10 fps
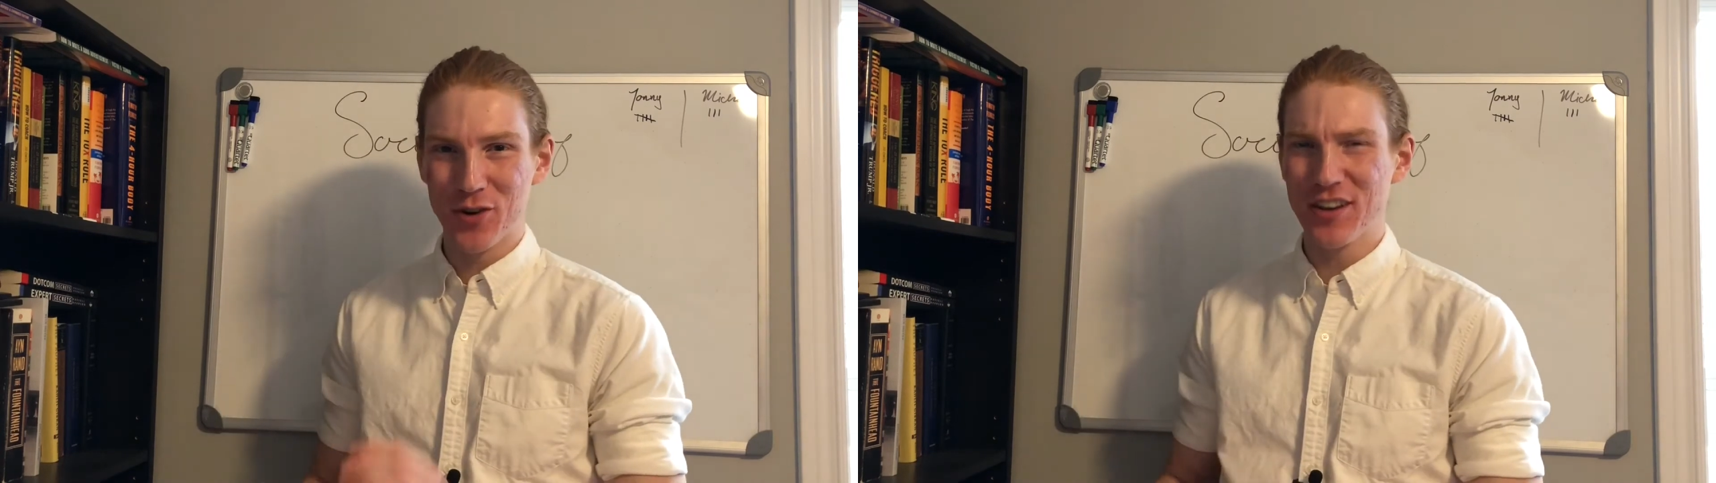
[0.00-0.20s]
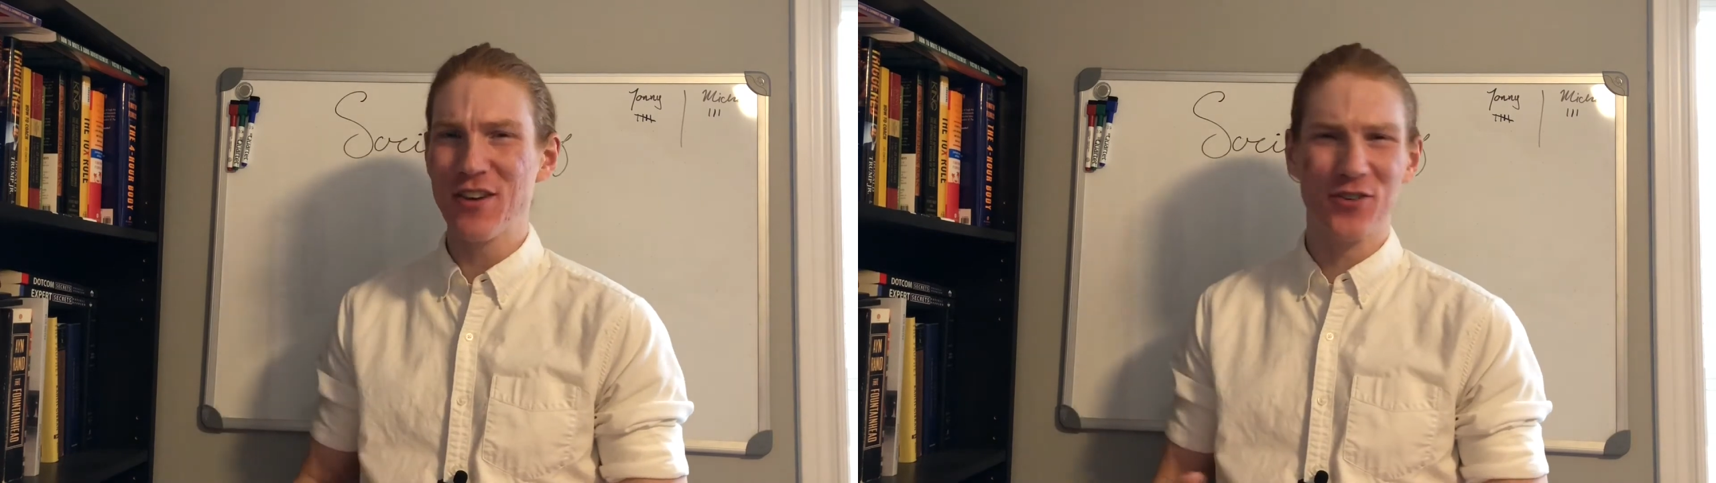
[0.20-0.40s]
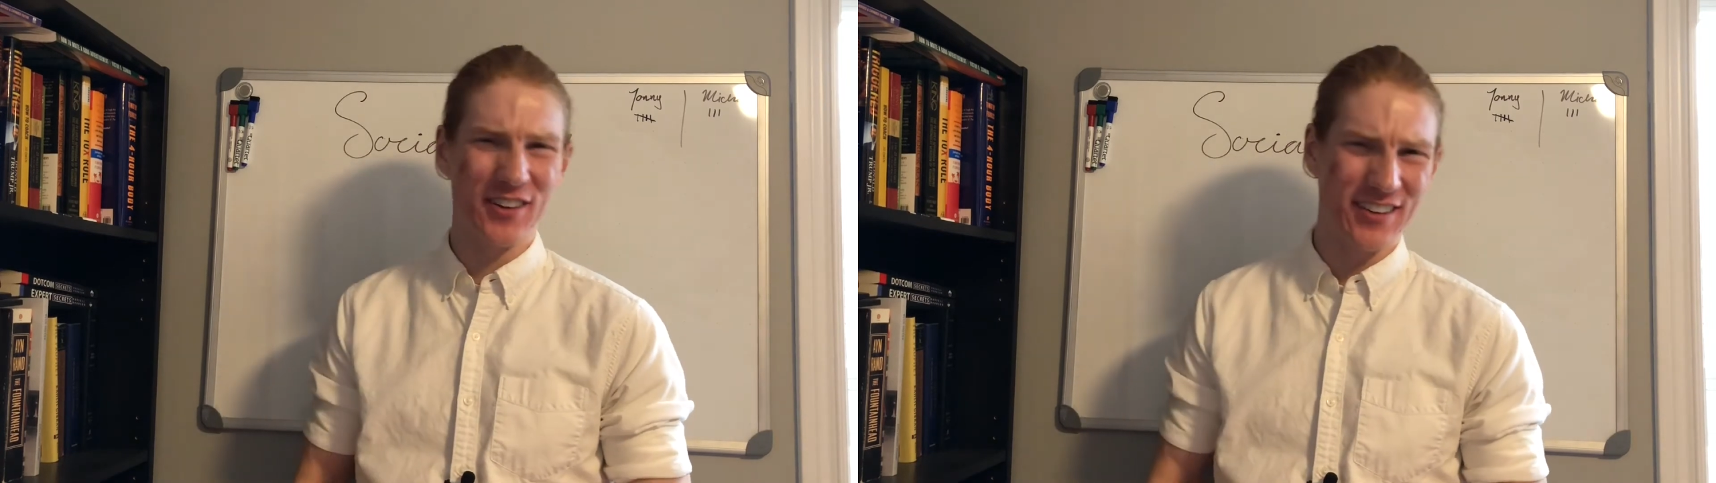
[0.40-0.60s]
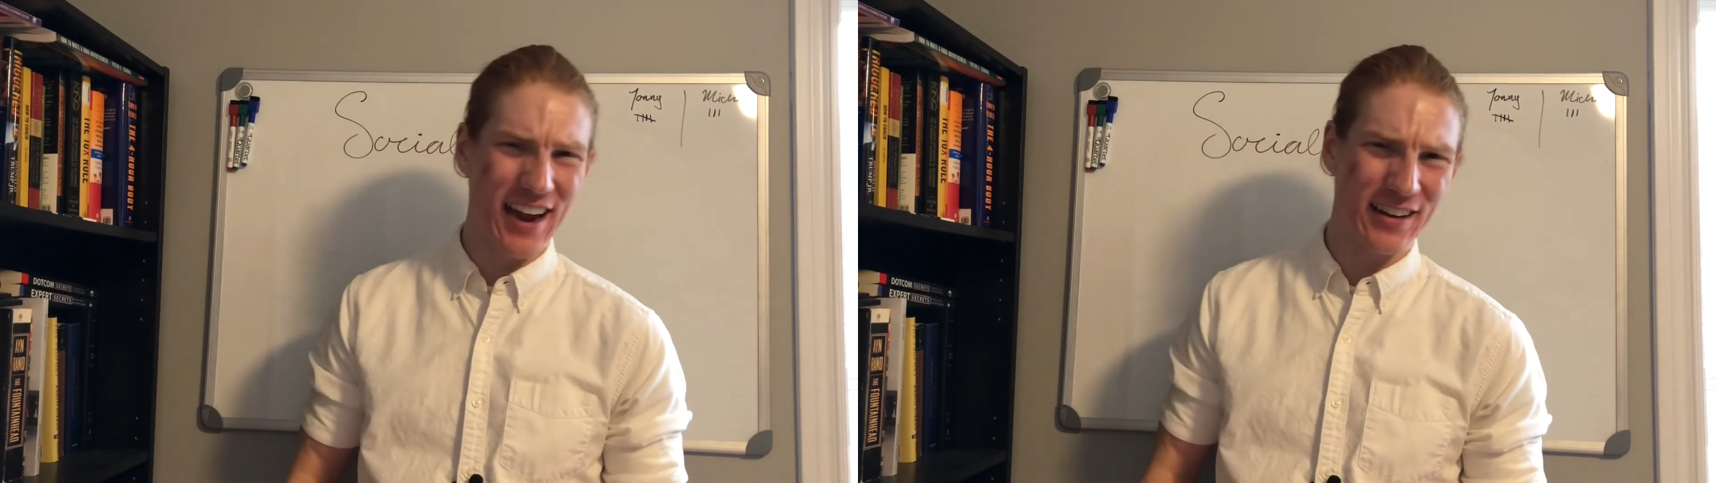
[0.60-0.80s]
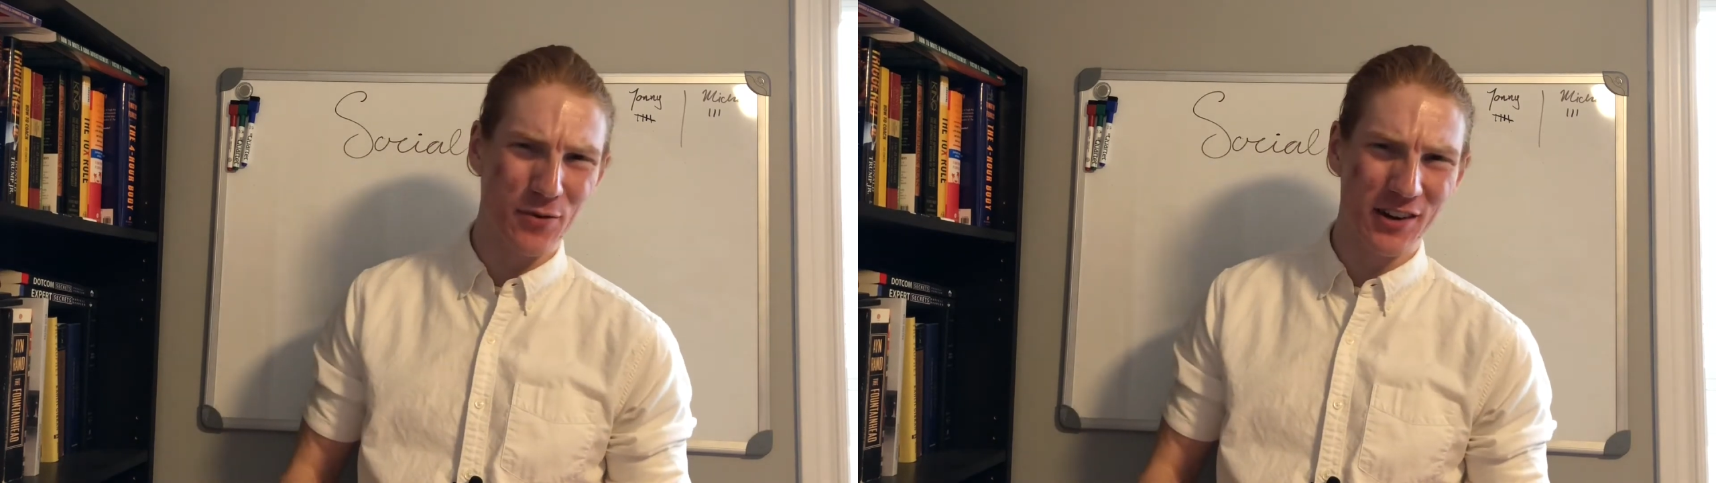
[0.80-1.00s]
He knows
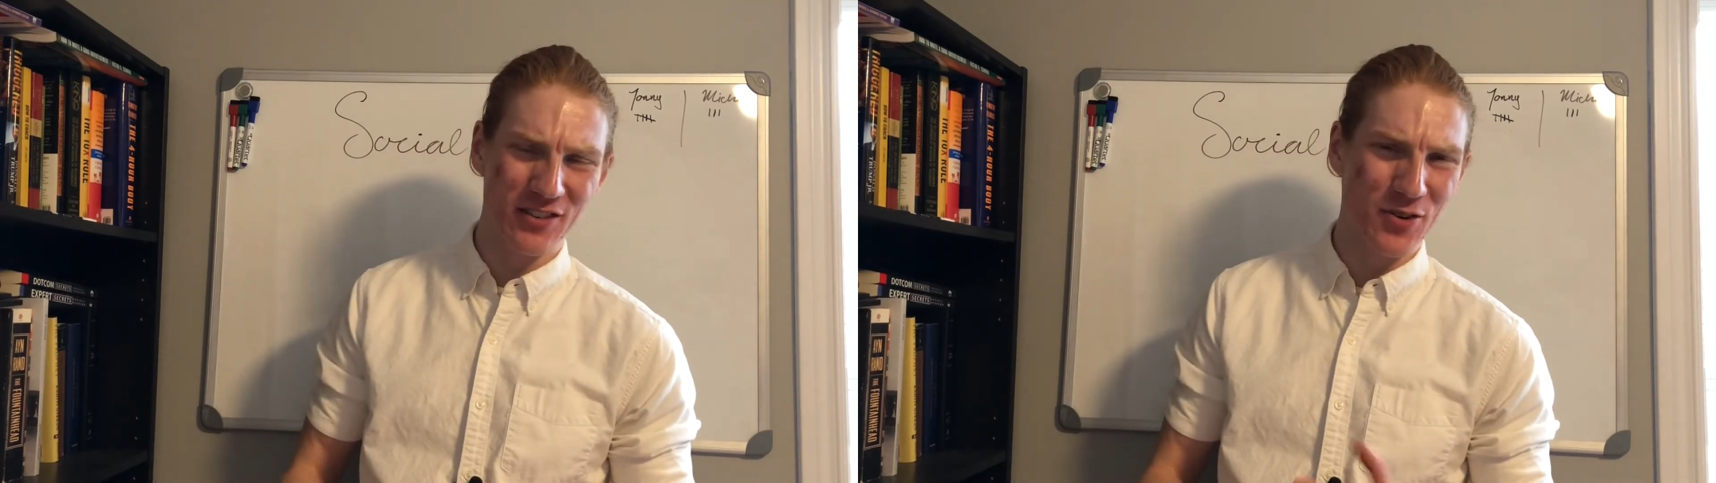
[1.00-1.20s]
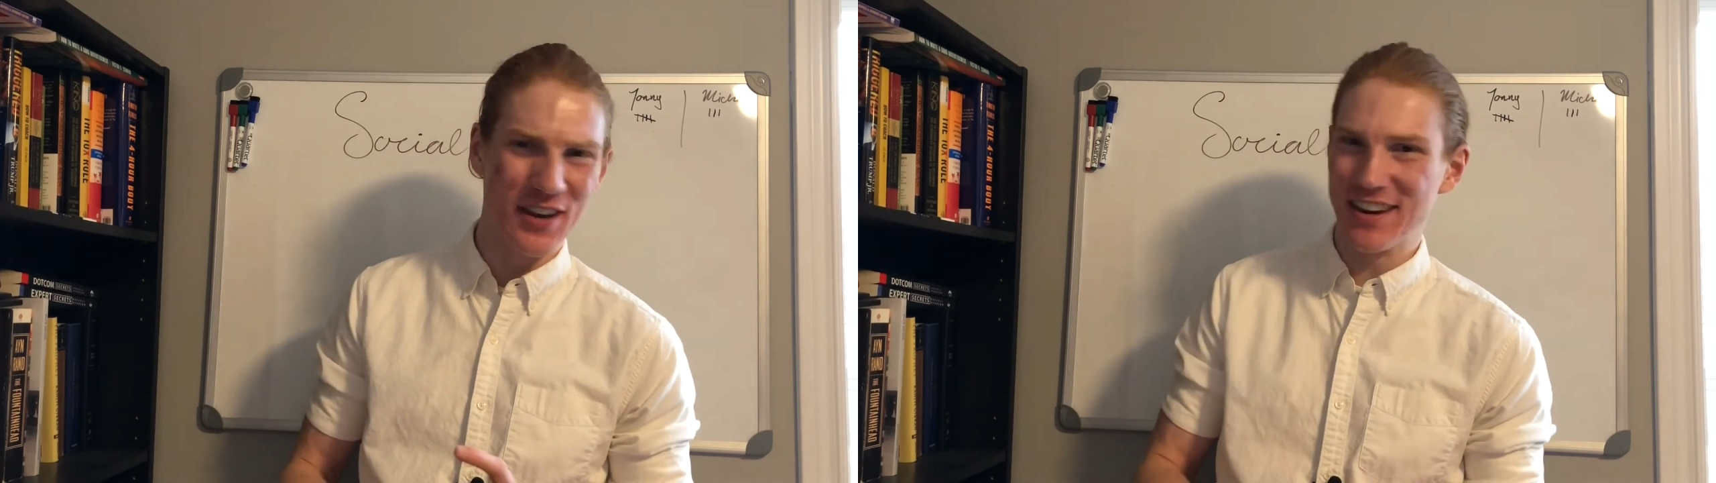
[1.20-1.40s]
exactly what he's doing.